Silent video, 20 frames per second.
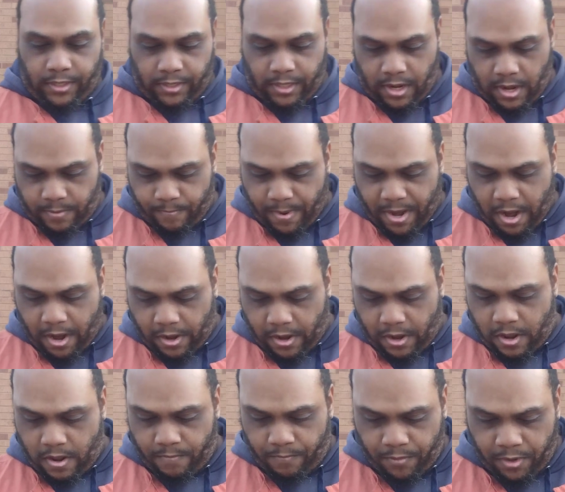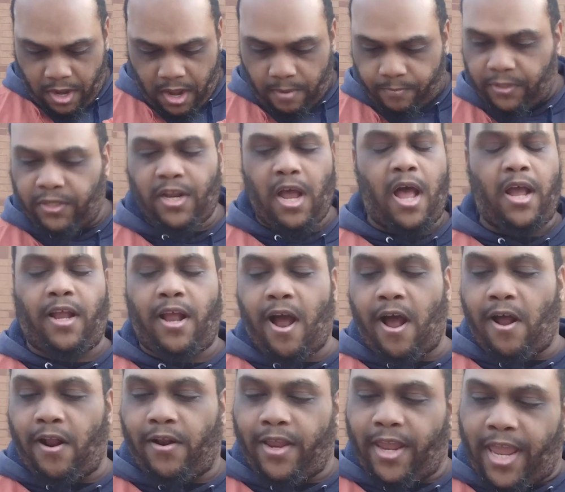is about up. Sorry,
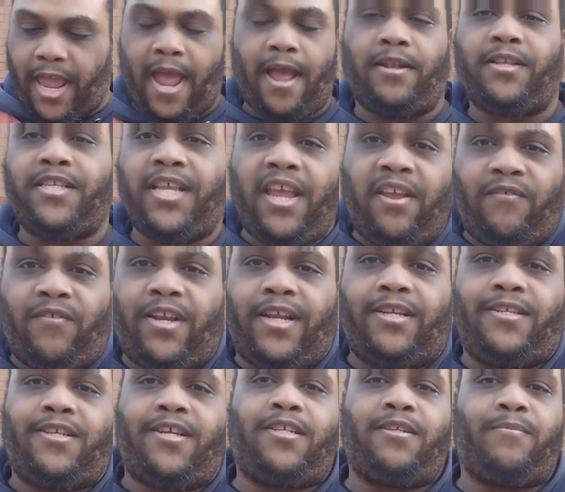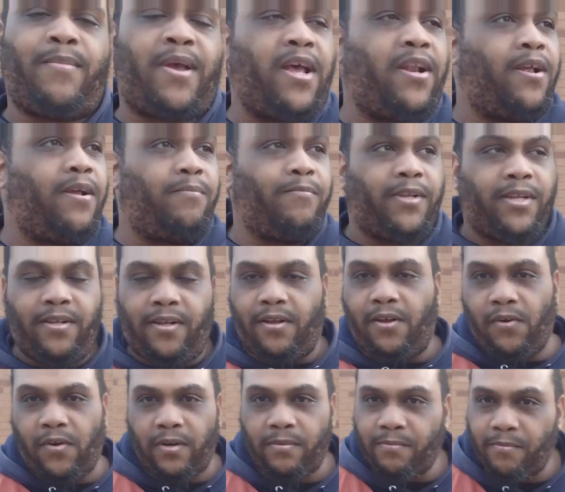our captivity is just about up. Good
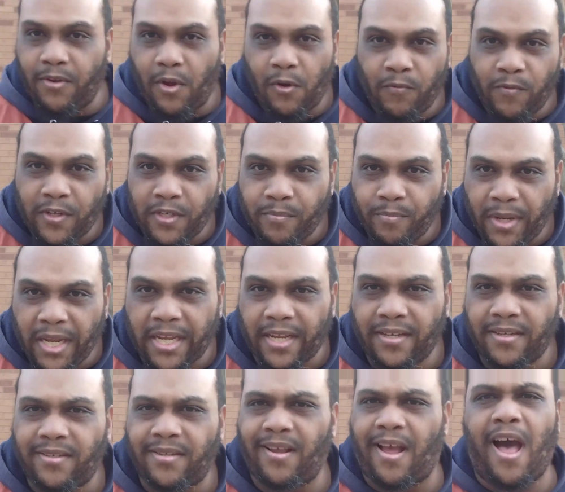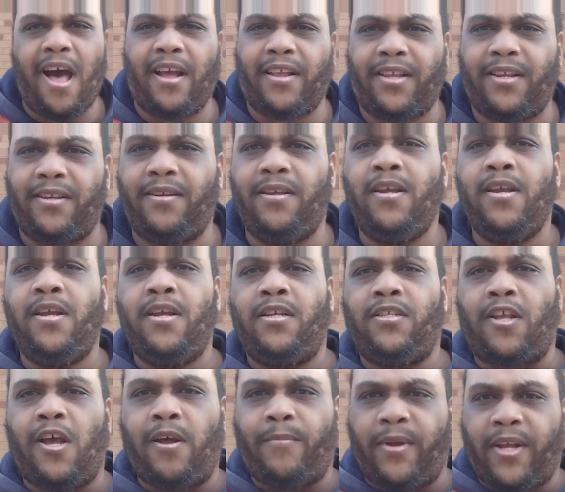Lord, over speaking, talking.
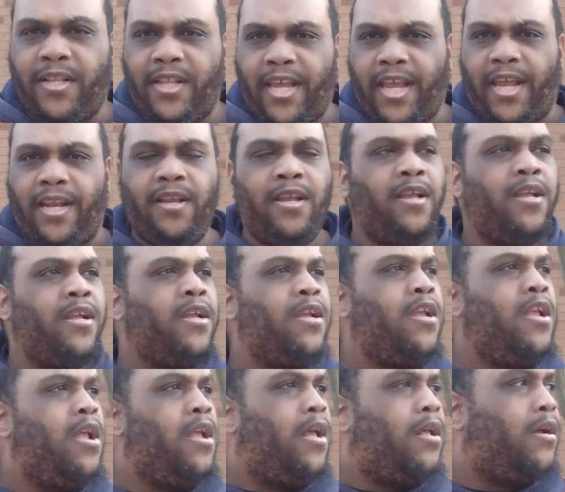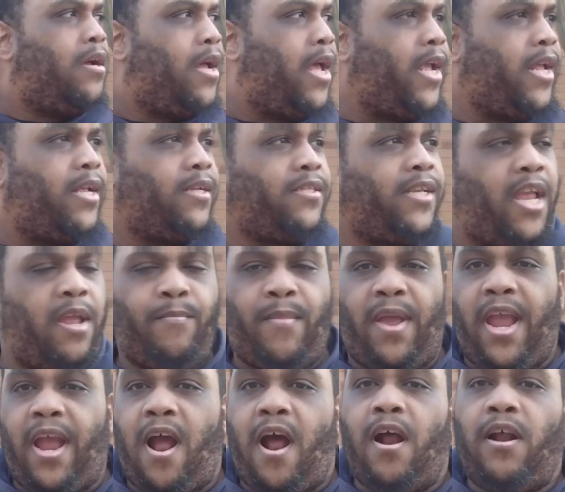Sorry about that. Like I say,
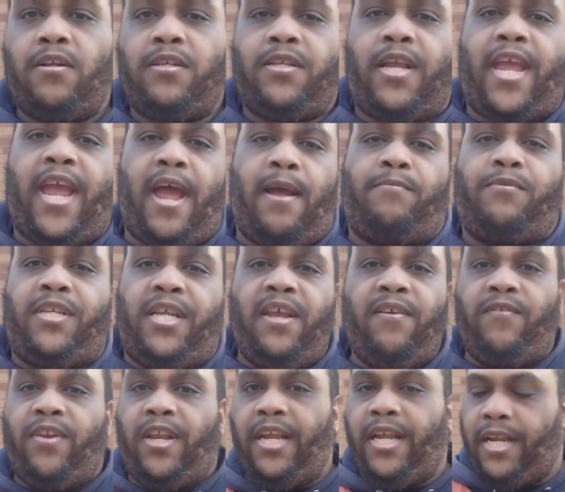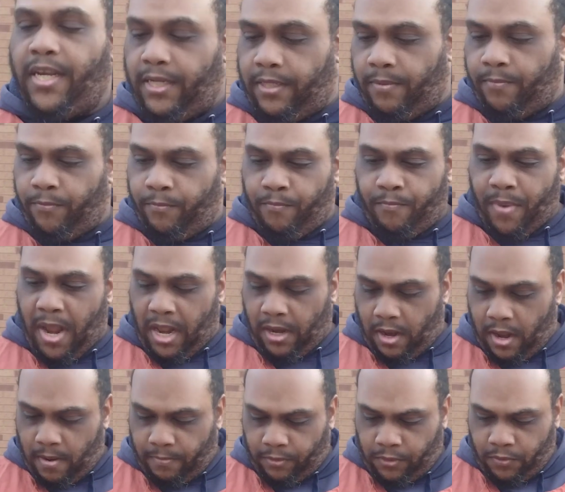man, our captivity is
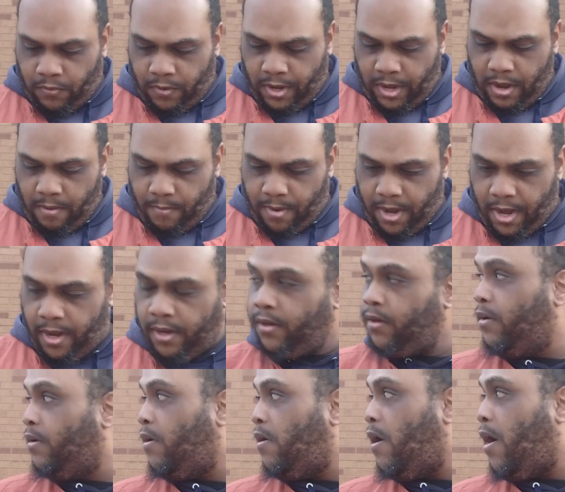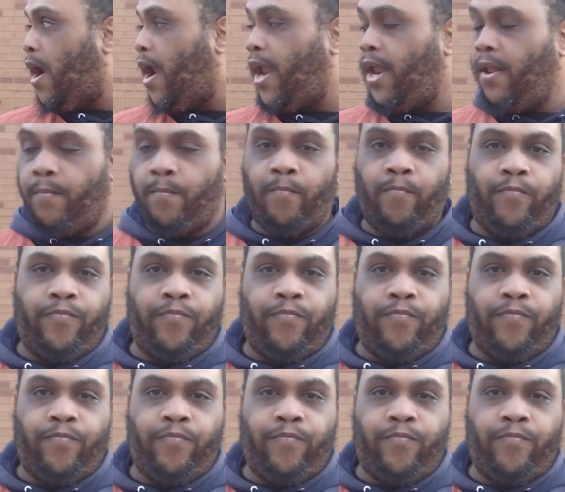about to come to an end, man. All right?